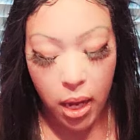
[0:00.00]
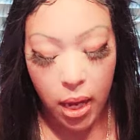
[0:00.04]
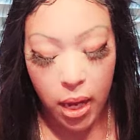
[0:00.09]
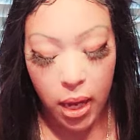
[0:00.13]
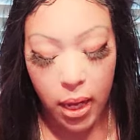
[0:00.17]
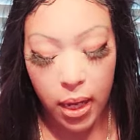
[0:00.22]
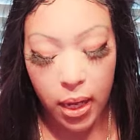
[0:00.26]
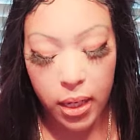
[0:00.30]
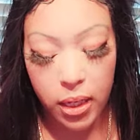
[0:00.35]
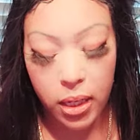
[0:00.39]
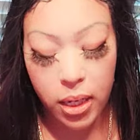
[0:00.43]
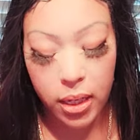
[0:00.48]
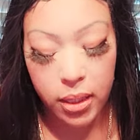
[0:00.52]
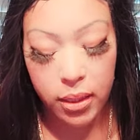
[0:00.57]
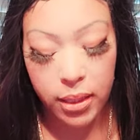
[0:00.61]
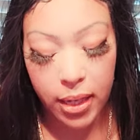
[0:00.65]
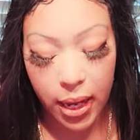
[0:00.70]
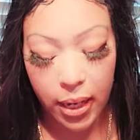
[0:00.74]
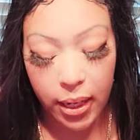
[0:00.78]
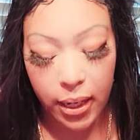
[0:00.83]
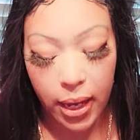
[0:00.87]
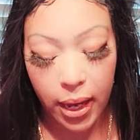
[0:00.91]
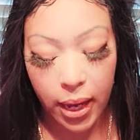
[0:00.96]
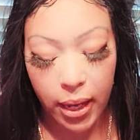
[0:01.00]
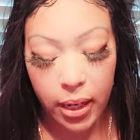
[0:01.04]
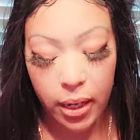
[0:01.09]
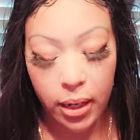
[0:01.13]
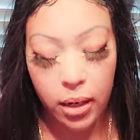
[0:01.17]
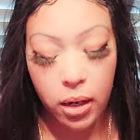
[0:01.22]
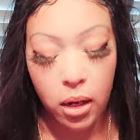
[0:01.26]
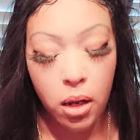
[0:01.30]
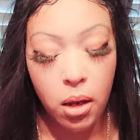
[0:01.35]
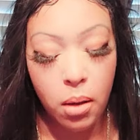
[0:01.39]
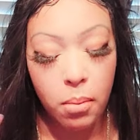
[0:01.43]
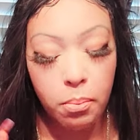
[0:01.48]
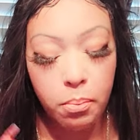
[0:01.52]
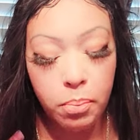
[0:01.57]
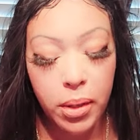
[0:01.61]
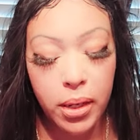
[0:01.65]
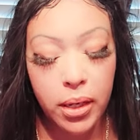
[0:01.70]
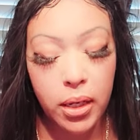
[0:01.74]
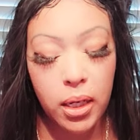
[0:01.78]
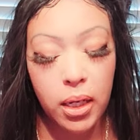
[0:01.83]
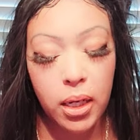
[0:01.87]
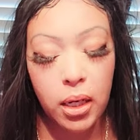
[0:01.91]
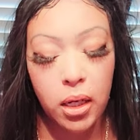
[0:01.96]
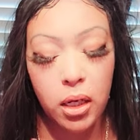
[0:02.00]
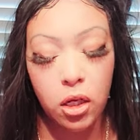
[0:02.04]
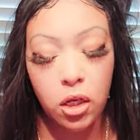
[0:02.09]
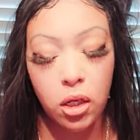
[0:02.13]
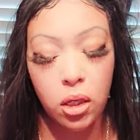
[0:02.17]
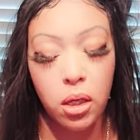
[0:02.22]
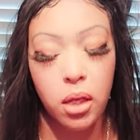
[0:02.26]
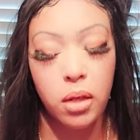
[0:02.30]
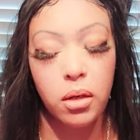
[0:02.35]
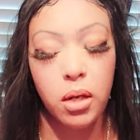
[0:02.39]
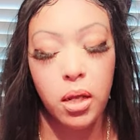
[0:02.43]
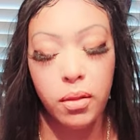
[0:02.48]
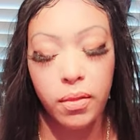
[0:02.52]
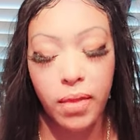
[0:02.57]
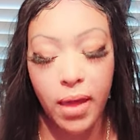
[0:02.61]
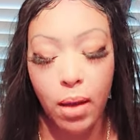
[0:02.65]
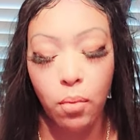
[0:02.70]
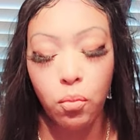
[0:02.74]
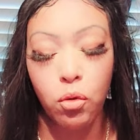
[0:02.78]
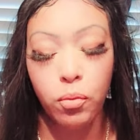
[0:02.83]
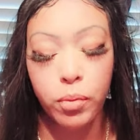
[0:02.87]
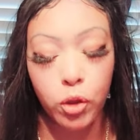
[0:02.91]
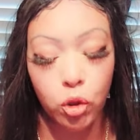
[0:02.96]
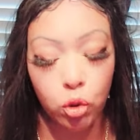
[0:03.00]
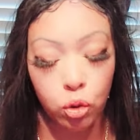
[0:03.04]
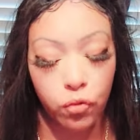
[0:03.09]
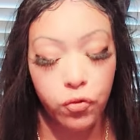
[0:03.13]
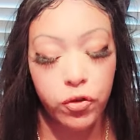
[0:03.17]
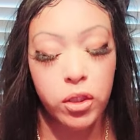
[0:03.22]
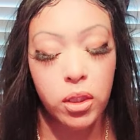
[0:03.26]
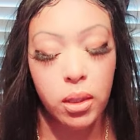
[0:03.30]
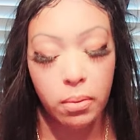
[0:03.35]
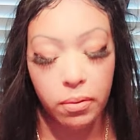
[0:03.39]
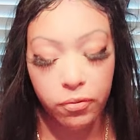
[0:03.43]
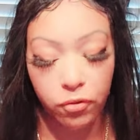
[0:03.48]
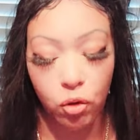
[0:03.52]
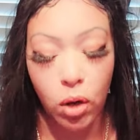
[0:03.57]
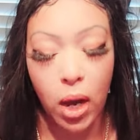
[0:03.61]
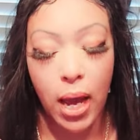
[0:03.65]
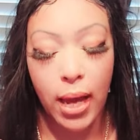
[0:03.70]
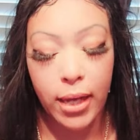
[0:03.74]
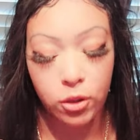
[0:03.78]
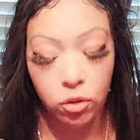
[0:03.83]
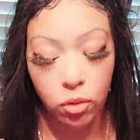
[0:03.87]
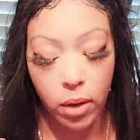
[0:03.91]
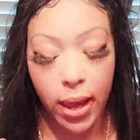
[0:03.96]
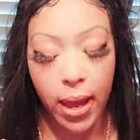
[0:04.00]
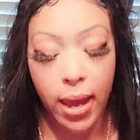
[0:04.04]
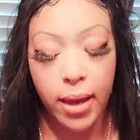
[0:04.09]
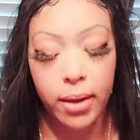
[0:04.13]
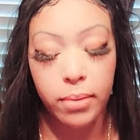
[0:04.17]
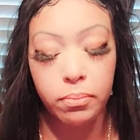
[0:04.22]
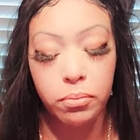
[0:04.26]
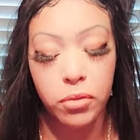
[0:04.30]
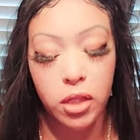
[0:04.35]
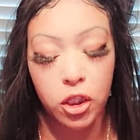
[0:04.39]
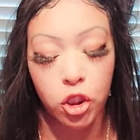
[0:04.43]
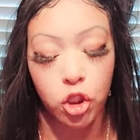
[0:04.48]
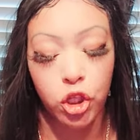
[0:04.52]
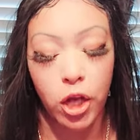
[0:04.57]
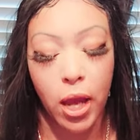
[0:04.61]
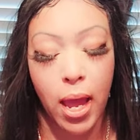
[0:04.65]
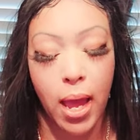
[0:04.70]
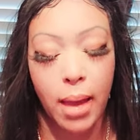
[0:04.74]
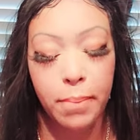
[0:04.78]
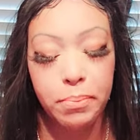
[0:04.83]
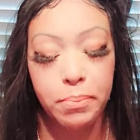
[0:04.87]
and uh, dedicated. But and, and that will be true for some of you guys, okay? This job